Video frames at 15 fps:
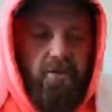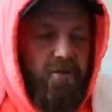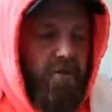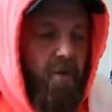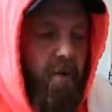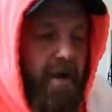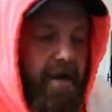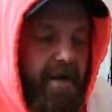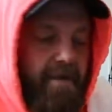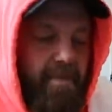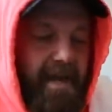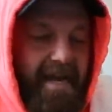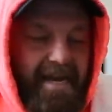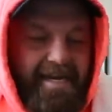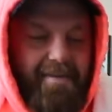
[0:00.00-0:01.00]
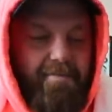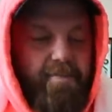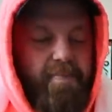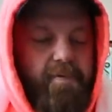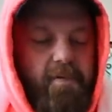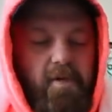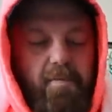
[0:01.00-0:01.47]
So I am hyped
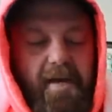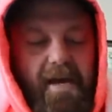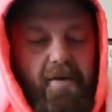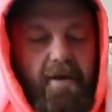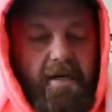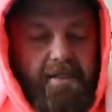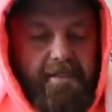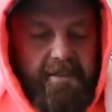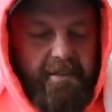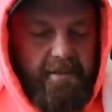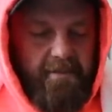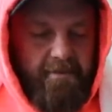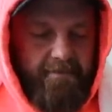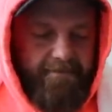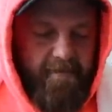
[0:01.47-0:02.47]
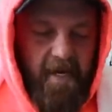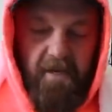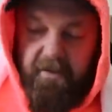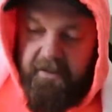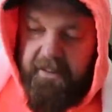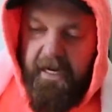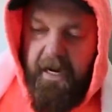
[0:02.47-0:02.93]
about it.
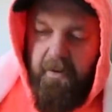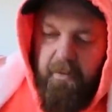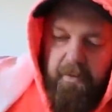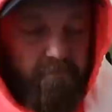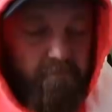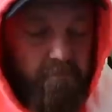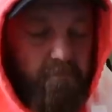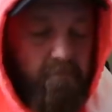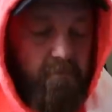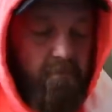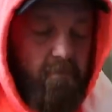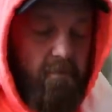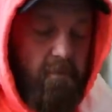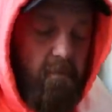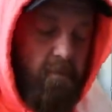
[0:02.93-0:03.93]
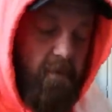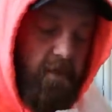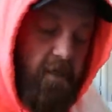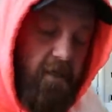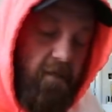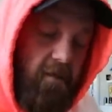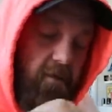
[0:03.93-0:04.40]
And the tower.
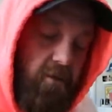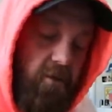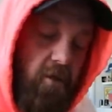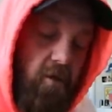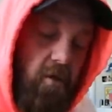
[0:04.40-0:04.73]
we got